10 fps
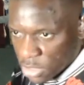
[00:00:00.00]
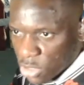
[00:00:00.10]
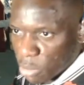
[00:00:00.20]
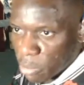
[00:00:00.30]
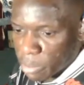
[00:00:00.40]

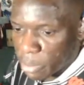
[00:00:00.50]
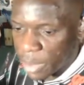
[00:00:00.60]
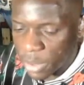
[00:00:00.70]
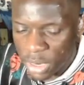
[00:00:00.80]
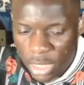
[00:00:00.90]

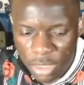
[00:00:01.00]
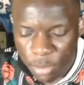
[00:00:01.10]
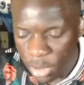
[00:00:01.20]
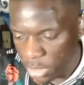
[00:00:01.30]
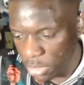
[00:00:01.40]
Maybe in like a
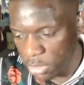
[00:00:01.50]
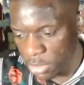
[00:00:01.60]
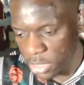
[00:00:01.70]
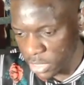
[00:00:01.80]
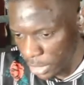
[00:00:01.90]
month.
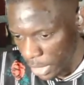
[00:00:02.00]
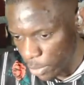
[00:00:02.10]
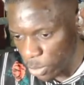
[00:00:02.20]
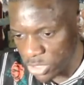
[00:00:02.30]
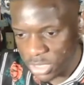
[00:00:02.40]
Cause like
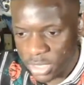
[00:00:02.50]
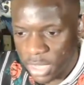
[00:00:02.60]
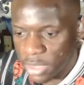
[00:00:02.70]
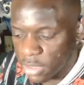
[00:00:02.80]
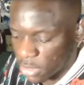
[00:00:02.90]
we are just
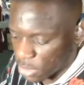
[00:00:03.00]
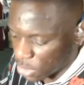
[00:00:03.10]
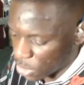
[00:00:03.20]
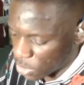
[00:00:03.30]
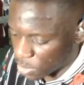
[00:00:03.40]
saying,
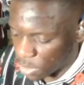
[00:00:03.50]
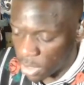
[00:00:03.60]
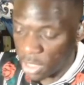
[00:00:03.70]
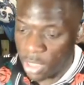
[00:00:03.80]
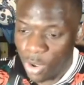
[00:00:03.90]

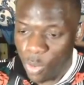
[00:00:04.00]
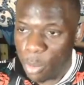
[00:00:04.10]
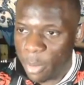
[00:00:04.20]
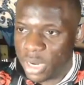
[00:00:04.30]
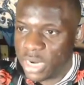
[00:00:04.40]
we're
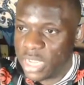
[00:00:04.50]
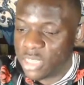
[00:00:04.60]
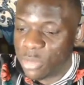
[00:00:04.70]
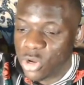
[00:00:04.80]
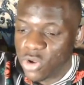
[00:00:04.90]
probably gonna get
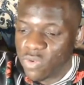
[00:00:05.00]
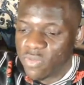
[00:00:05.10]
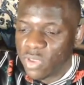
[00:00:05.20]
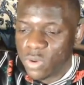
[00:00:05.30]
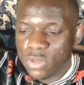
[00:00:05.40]
some good
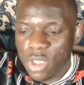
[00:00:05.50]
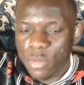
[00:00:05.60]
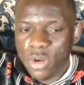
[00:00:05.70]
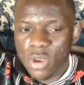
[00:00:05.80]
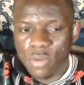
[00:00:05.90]
reviews
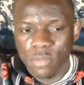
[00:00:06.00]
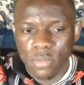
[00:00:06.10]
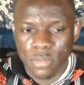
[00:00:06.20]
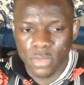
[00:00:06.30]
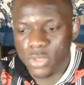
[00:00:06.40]
coming up.
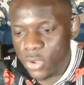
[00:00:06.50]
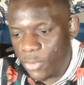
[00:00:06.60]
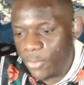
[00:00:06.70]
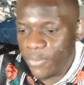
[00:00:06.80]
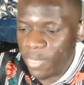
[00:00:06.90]
So
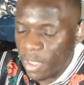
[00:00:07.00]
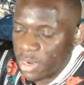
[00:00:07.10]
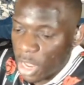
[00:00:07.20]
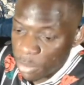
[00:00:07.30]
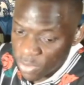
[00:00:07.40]

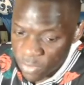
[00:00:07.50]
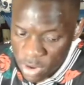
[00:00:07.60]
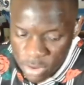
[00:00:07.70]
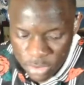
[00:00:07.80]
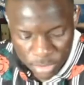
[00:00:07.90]
that'll be
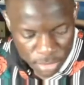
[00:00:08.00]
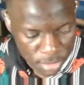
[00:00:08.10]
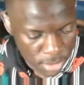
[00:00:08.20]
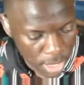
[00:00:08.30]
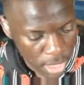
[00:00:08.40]
fun.
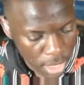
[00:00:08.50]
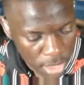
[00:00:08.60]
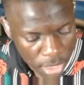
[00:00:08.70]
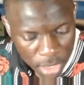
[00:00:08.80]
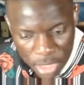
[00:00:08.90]
And
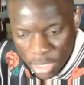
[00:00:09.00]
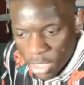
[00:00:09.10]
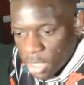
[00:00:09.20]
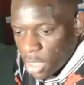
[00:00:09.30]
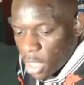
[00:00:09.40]

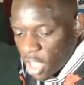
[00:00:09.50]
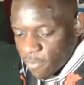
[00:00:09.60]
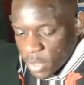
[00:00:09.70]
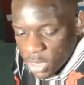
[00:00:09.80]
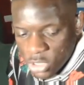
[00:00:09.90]
I've
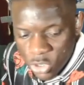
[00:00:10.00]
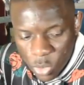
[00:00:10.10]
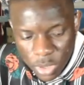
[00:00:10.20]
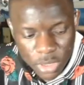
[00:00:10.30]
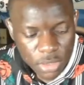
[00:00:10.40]
been
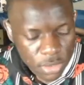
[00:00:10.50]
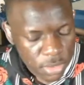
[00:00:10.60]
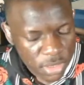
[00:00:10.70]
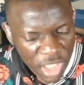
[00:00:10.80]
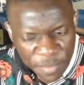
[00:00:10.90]
enjoying
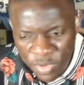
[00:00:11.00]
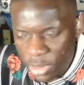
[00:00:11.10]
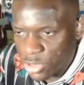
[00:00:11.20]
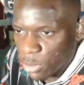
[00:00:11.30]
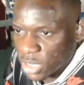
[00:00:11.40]

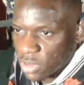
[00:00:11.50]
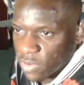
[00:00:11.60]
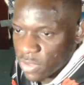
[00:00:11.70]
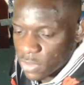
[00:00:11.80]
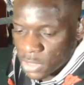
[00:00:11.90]
myself.
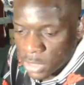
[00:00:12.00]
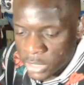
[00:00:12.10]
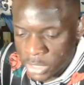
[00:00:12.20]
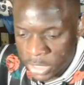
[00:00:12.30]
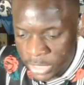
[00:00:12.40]

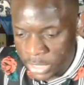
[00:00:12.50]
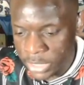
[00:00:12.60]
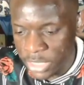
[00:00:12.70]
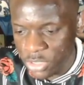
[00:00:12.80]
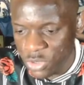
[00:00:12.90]

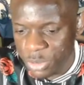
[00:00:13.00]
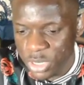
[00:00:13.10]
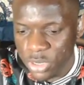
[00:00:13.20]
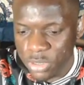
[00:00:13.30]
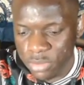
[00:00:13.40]
Season 2 has been
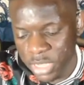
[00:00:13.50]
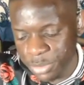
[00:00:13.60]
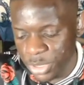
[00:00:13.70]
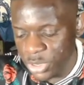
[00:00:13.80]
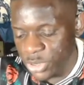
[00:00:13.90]
good. It's
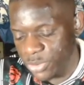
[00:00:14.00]
been good.